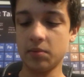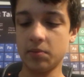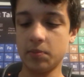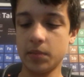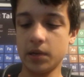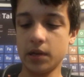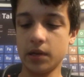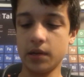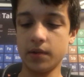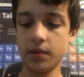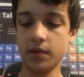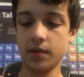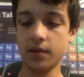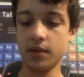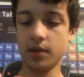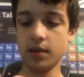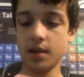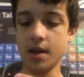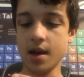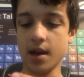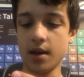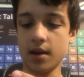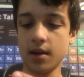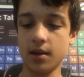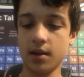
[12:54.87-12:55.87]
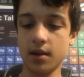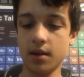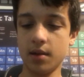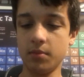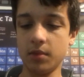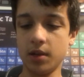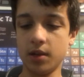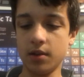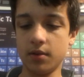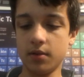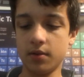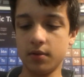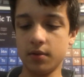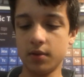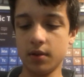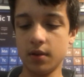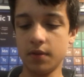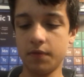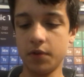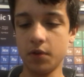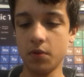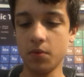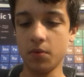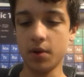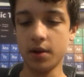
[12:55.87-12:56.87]
But yeah, I mean,
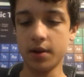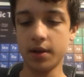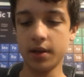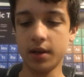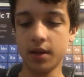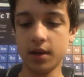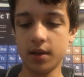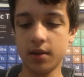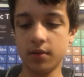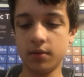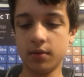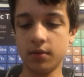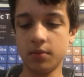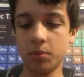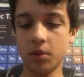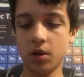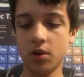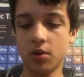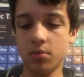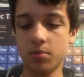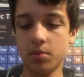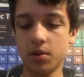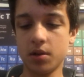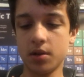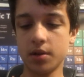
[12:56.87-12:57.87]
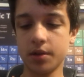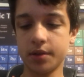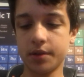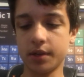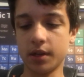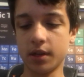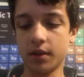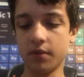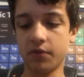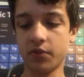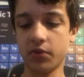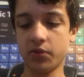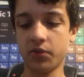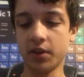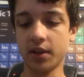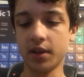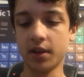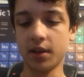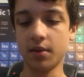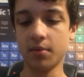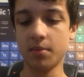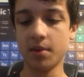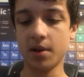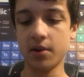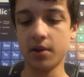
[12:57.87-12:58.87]
if you want to get mirror blocks, like if you're
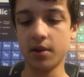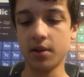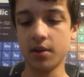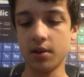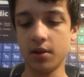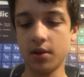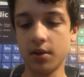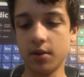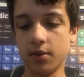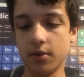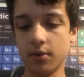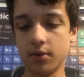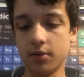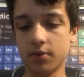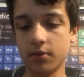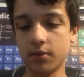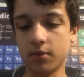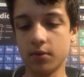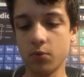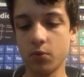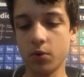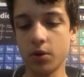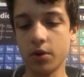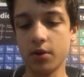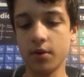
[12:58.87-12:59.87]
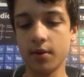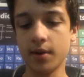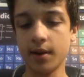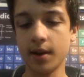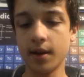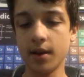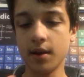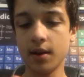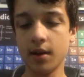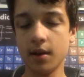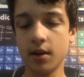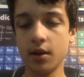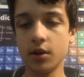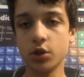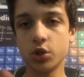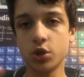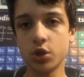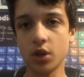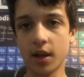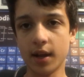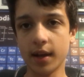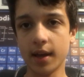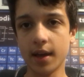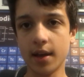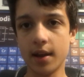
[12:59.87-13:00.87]
thinking about it and you're wondering,
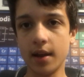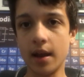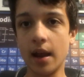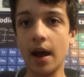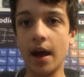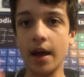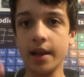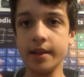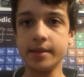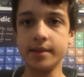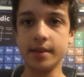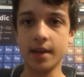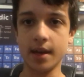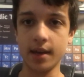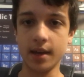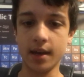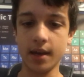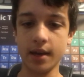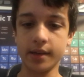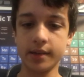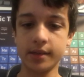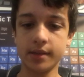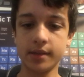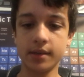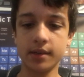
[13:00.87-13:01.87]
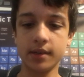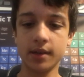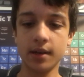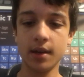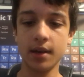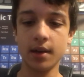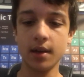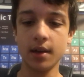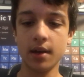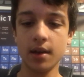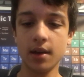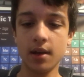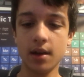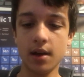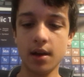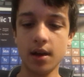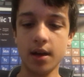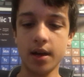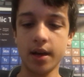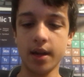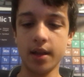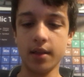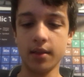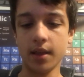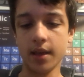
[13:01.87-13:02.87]
should I get it? I'd say yes.
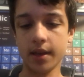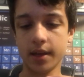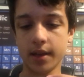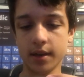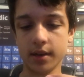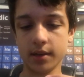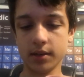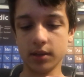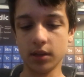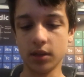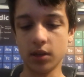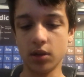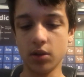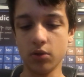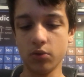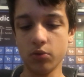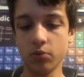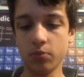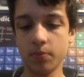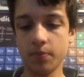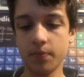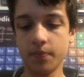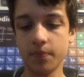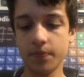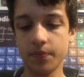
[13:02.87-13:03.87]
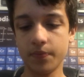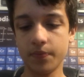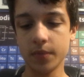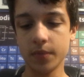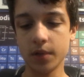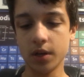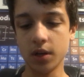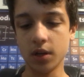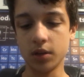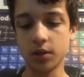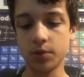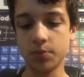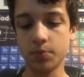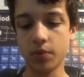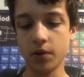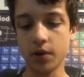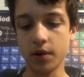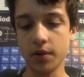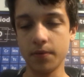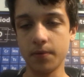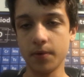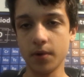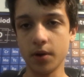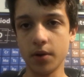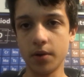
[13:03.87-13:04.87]
I like it as a cube. It's
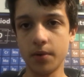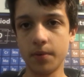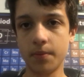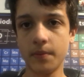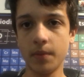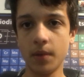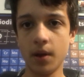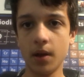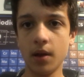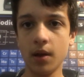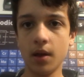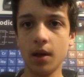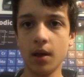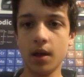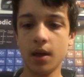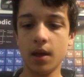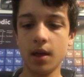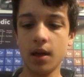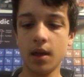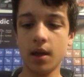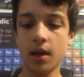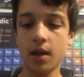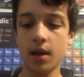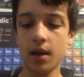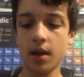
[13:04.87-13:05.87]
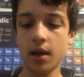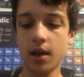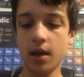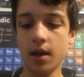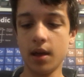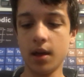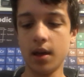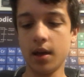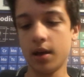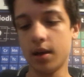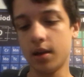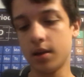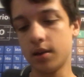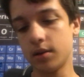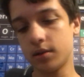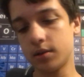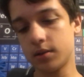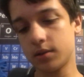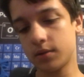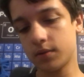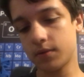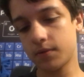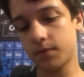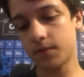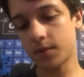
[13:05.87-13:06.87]
pretty fun. And
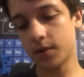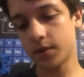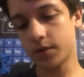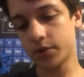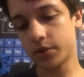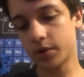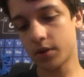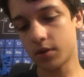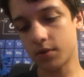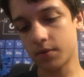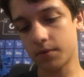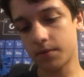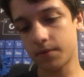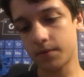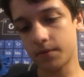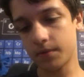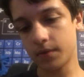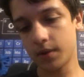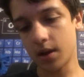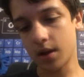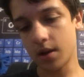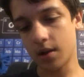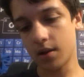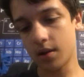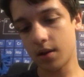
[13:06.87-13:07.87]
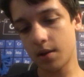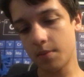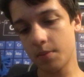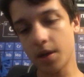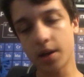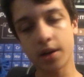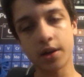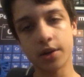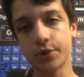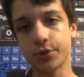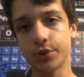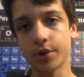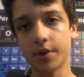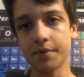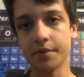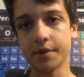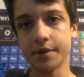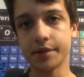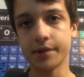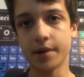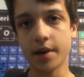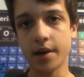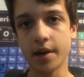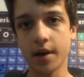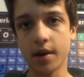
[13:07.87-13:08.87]
fun to solve. Yeah, I'm not going to solve
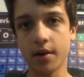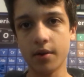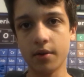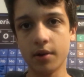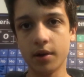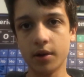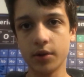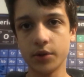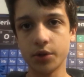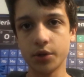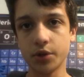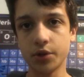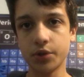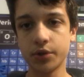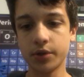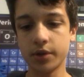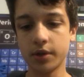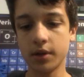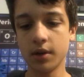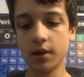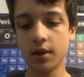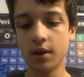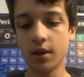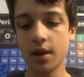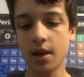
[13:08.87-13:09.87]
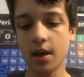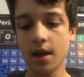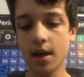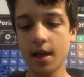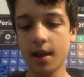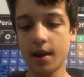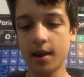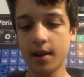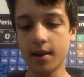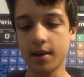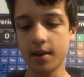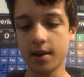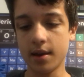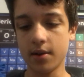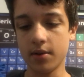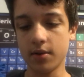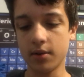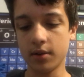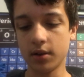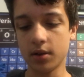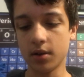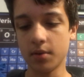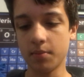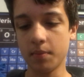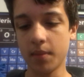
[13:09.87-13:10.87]
this right now. I'll just edit it out
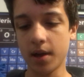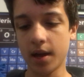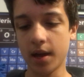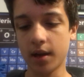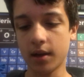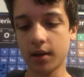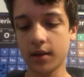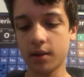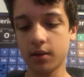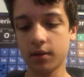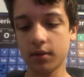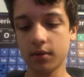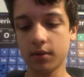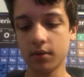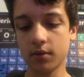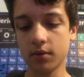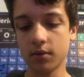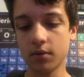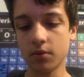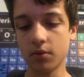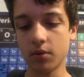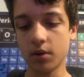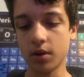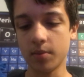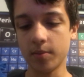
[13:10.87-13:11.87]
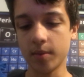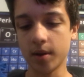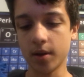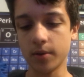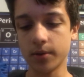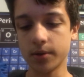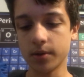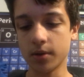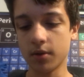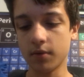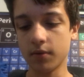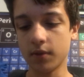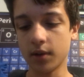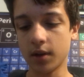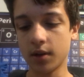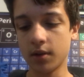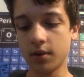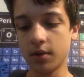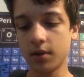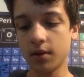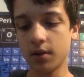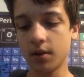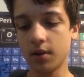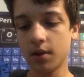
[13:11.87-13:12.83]
and come back when I'm done solving it.